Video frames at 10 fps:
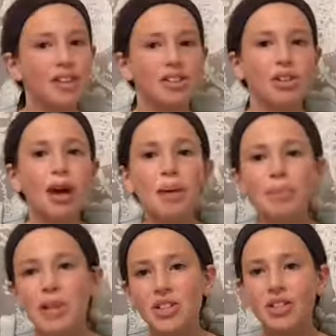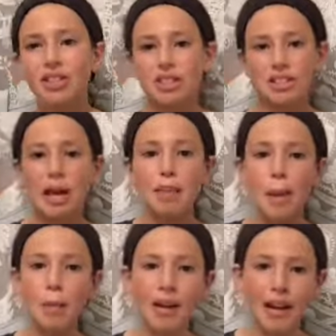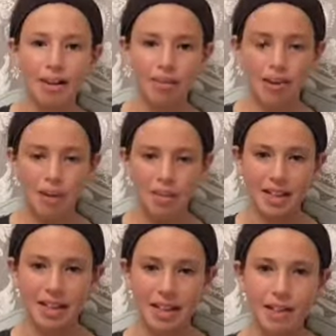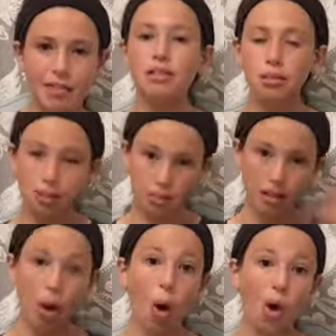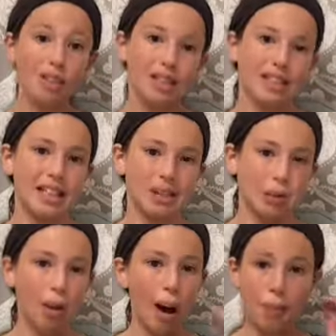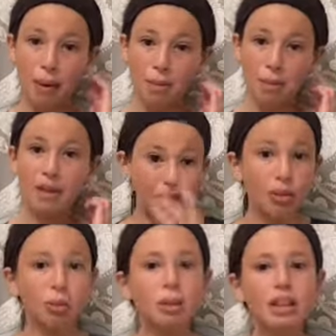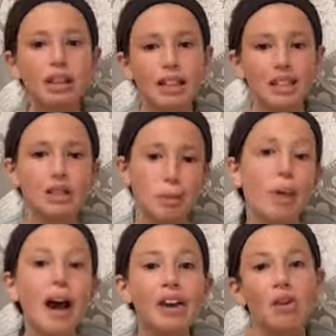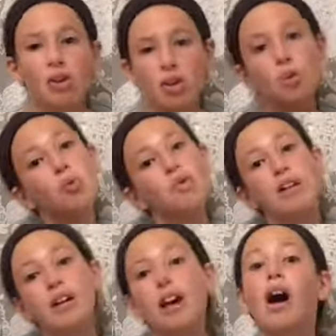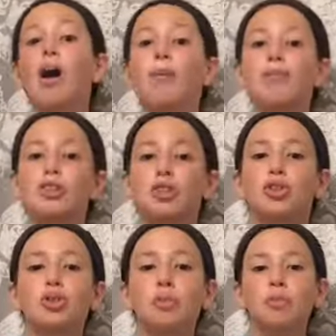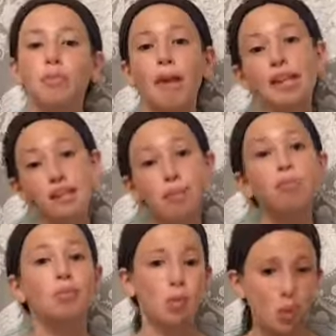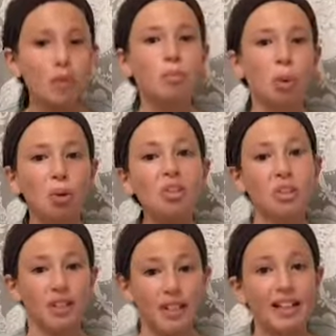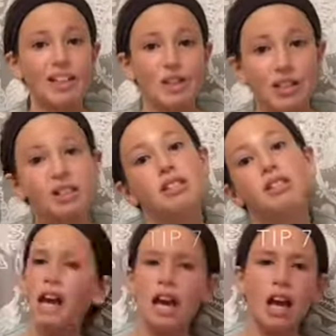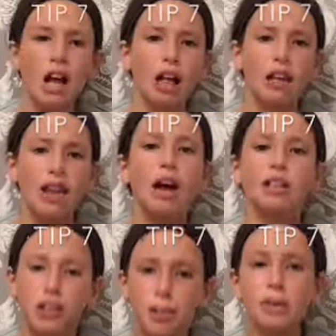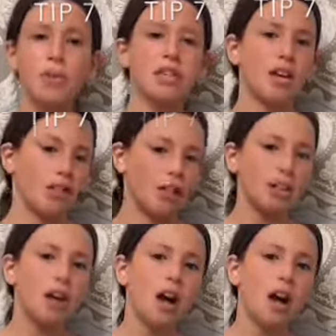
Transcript: just look on Pinterest, type up what I'm thinking of. All these things will pop up. It will really inspire you to make some good bullet journal entries. Yeah, tip number 7.